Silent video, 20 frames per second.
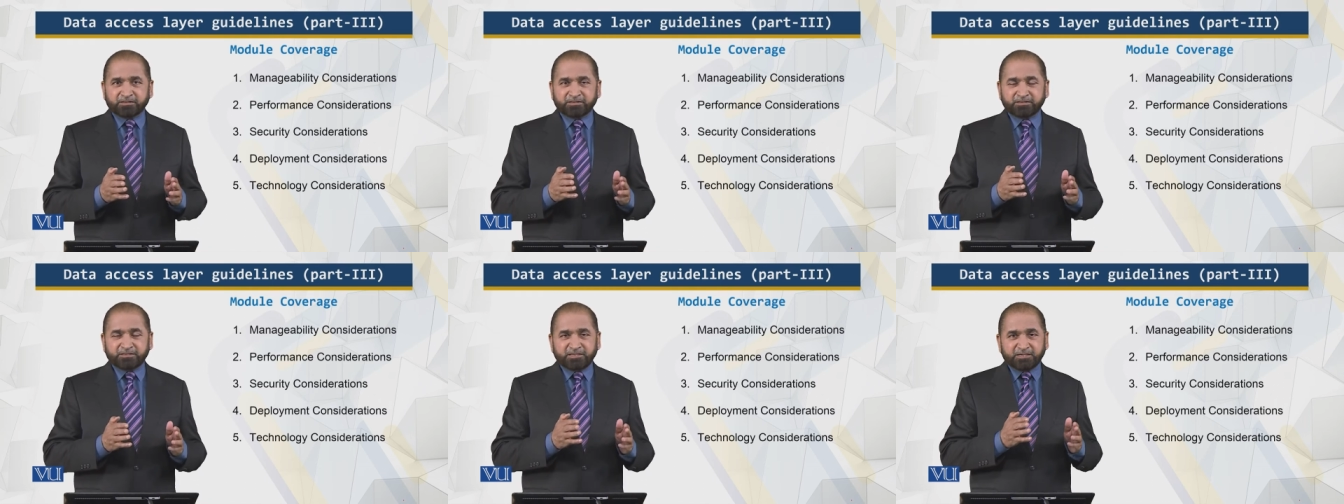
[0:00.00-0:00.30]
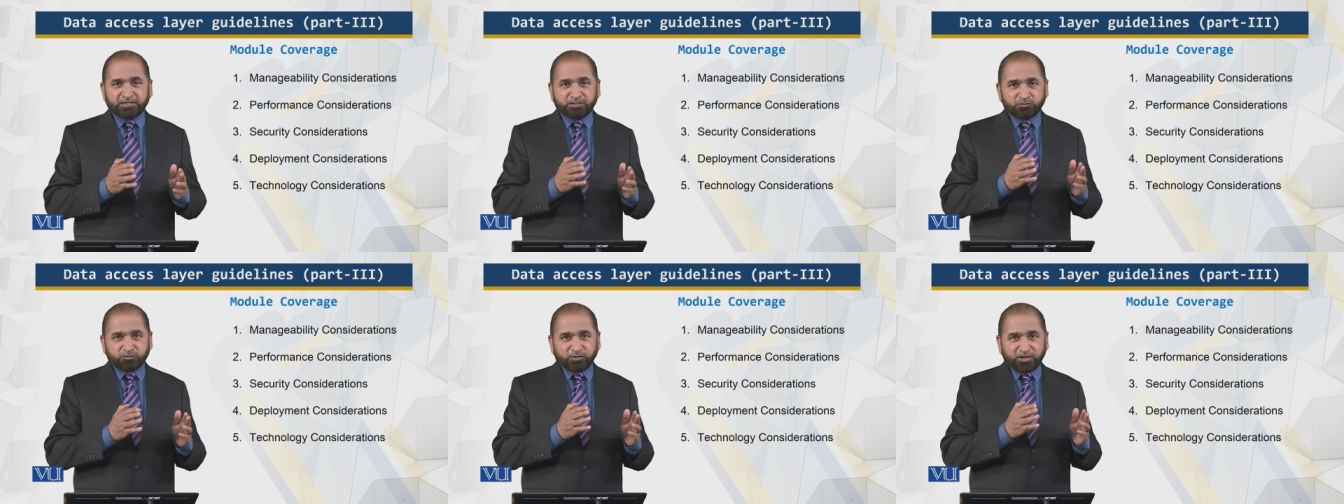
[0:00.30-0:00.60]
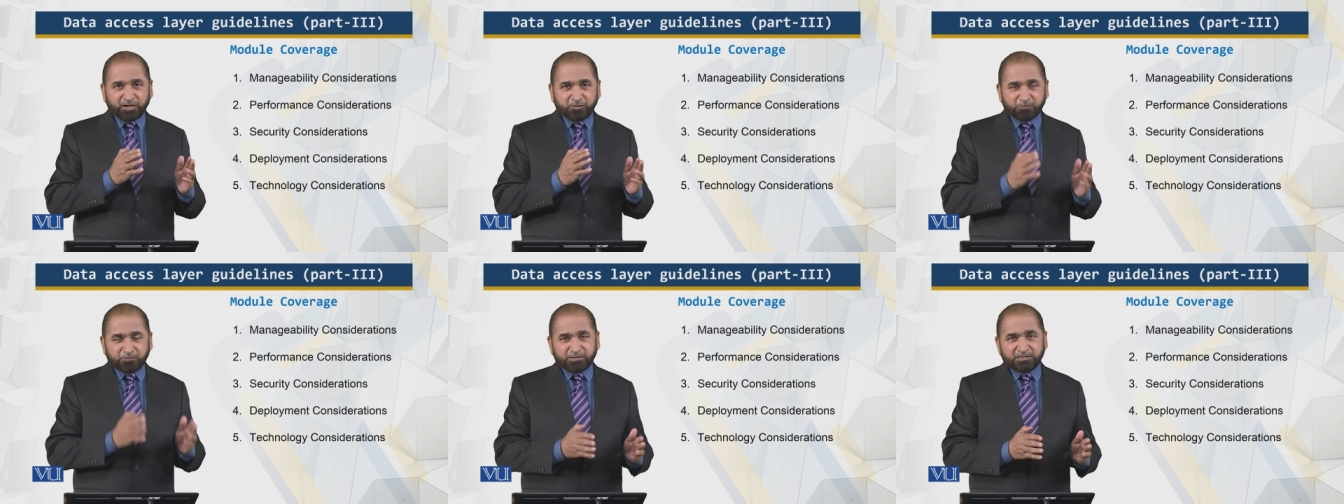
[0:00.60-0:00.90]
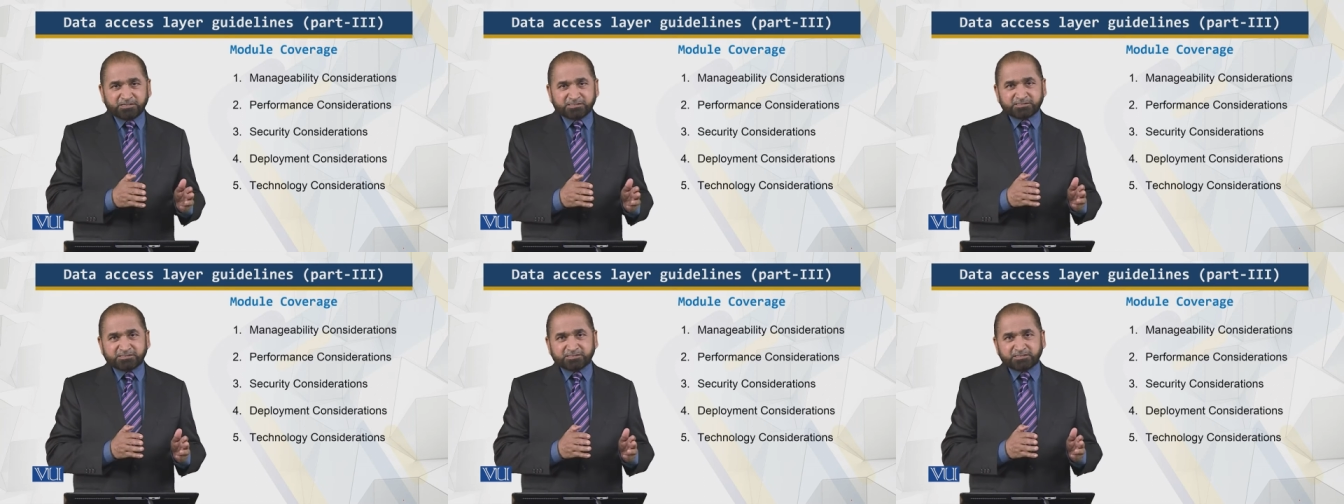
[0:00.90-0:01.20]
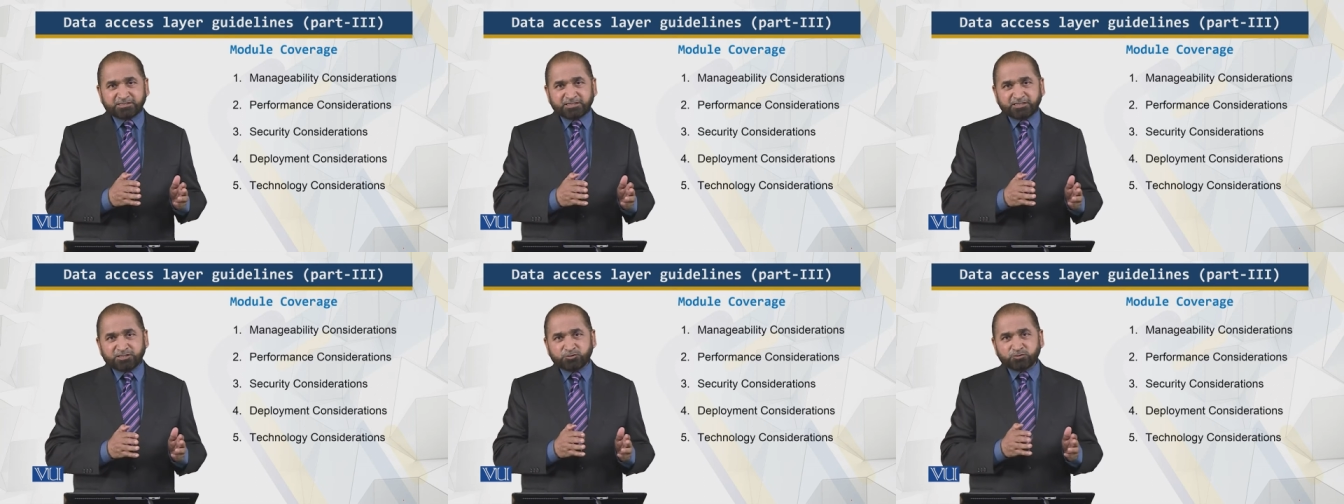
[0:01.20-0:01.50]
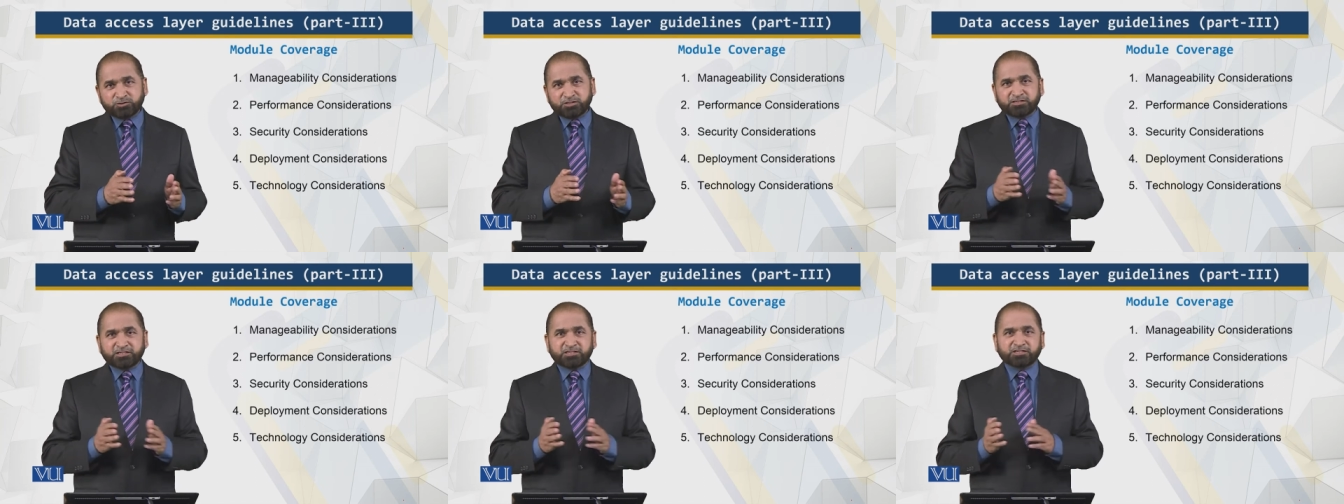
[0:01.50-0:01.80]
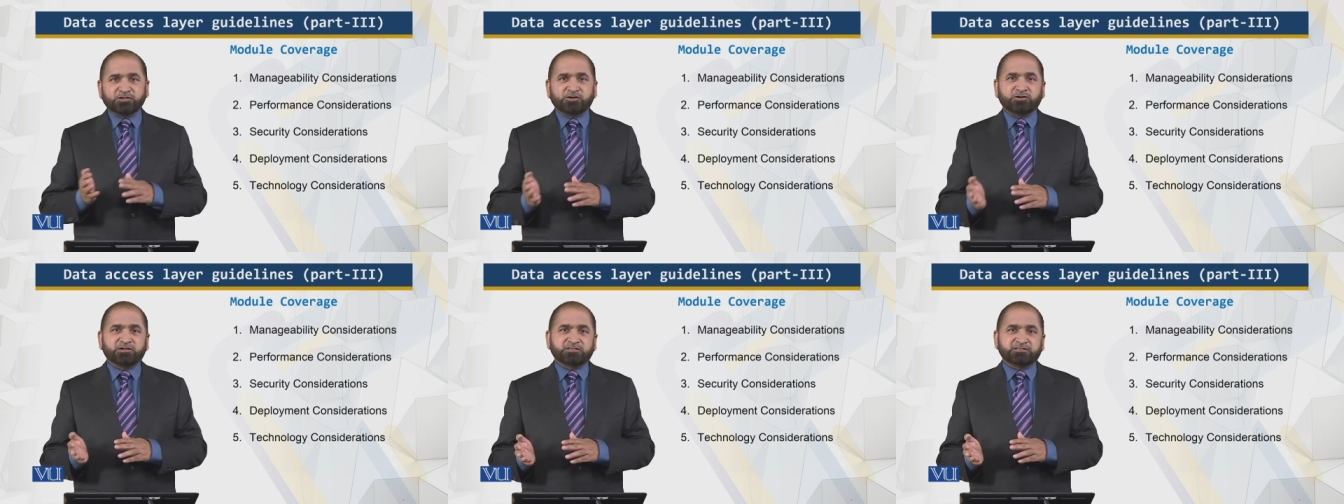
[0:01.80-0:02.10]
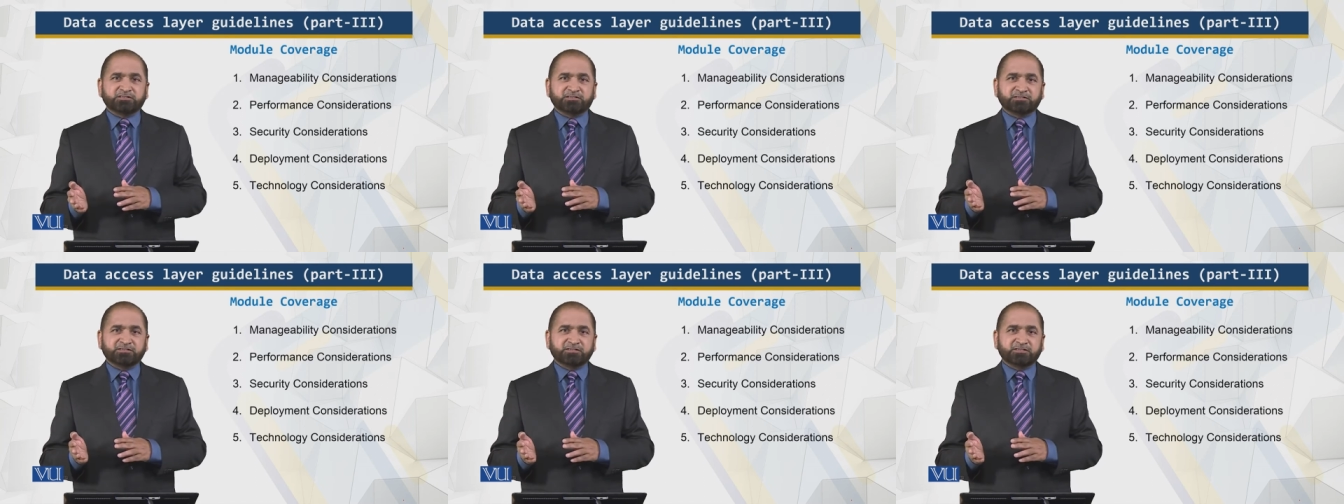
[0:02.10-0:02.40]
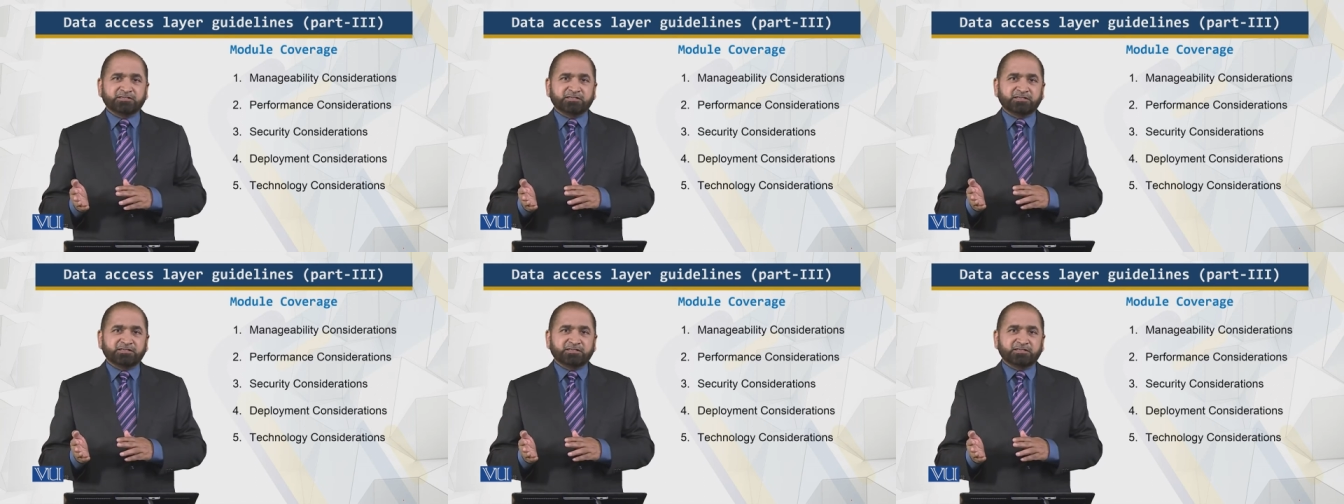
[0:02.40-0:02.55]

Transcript: the requirements into the technology